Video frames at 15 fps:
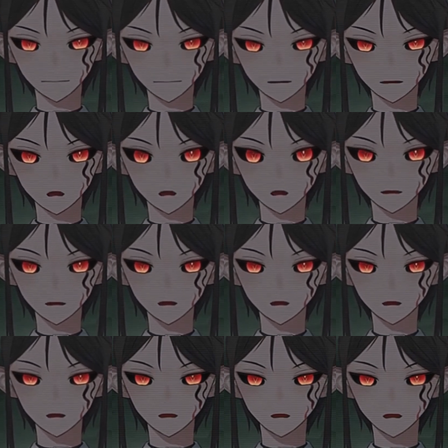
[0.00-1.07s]
I could
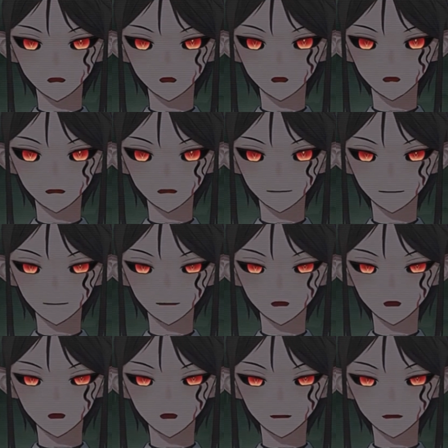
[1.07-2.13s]
hear the roaring
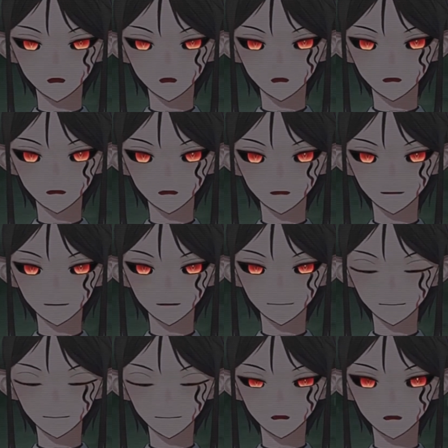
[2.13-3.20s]
static increase in
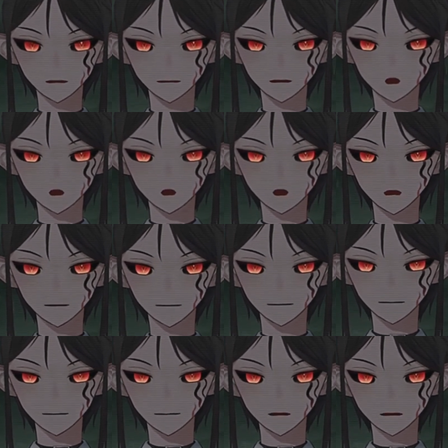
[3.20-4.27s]
volume behind
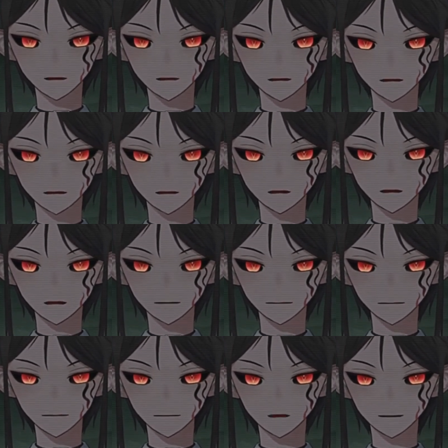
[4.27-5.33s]
me,
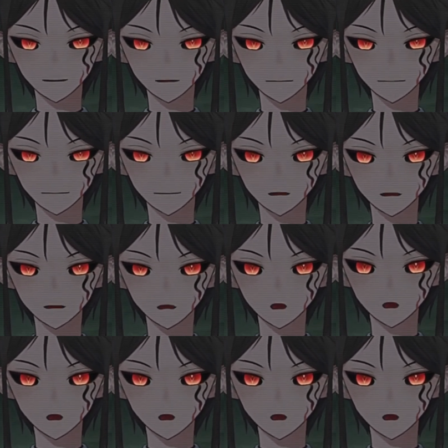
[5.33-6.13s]
but there seemed to be no